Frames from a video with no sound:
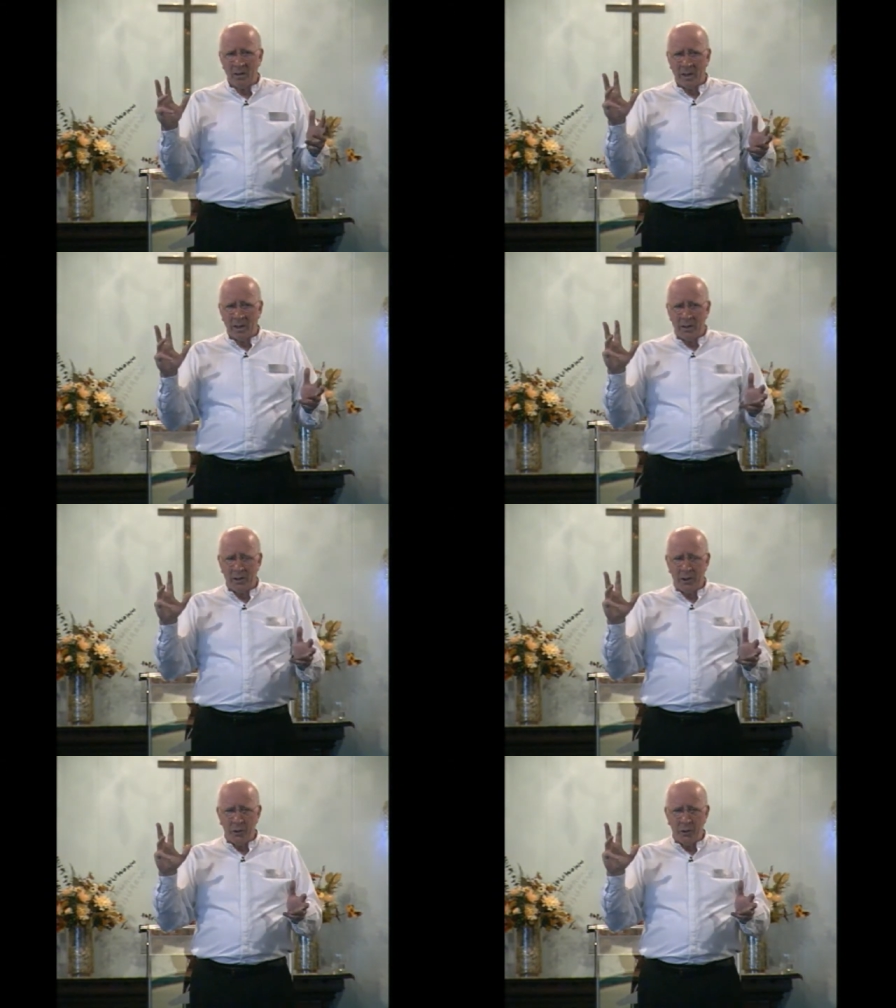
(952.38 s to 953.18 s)
I
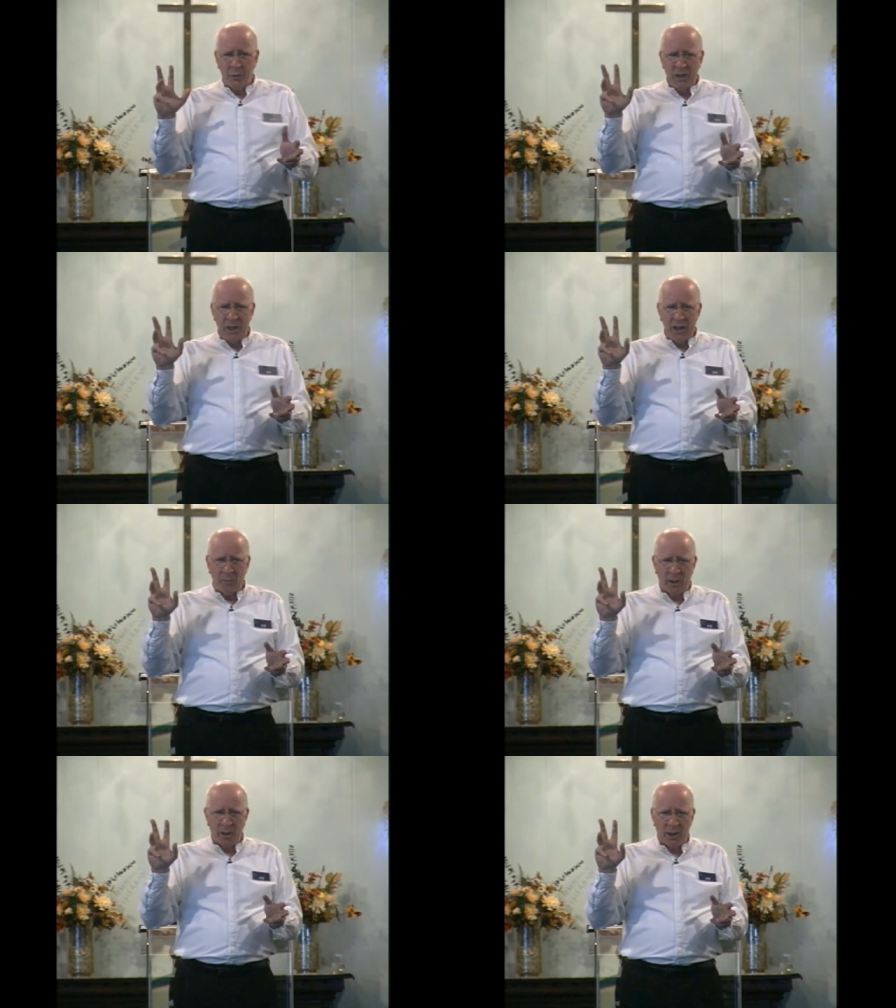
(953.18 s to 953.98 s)
continue to be a
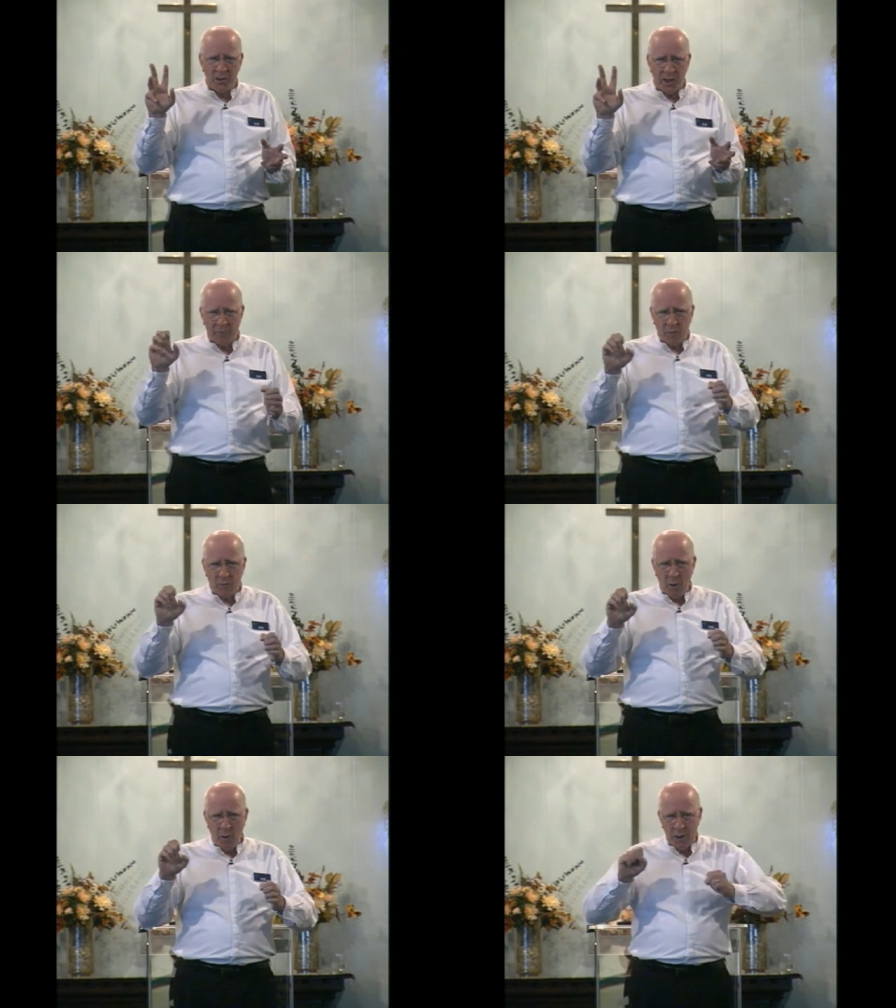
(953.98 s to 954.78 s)
blessing
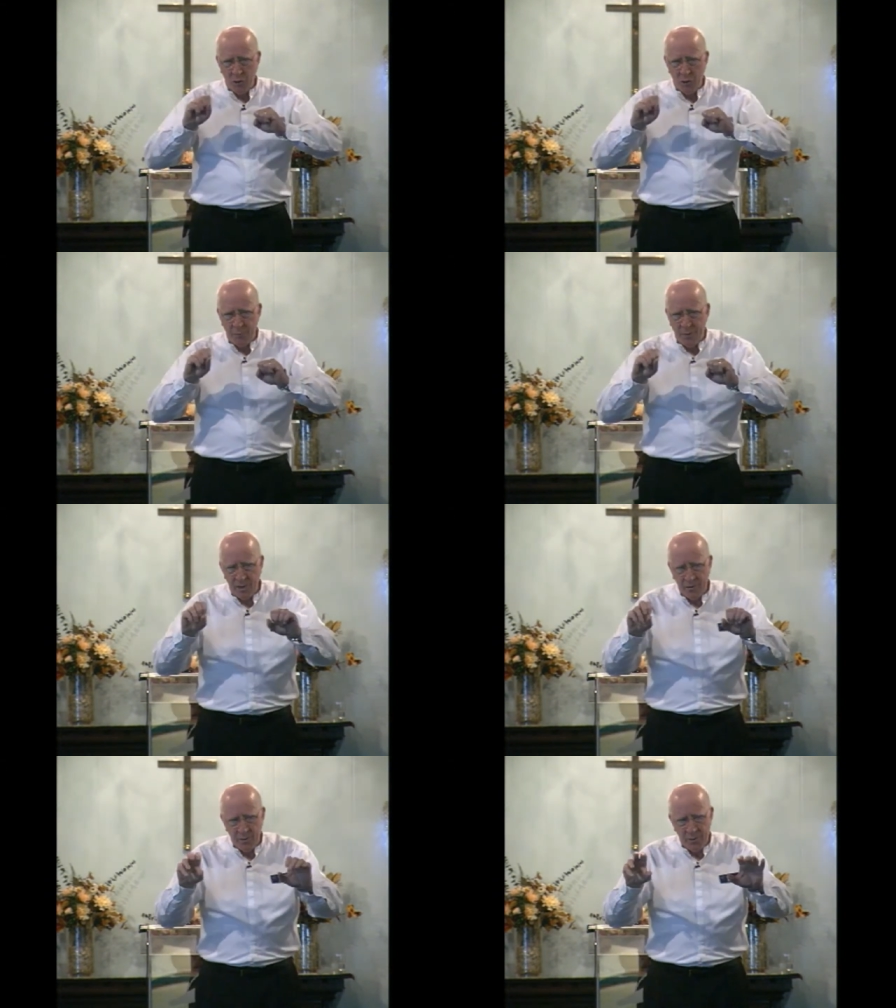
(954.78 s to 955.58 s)
from me, through me.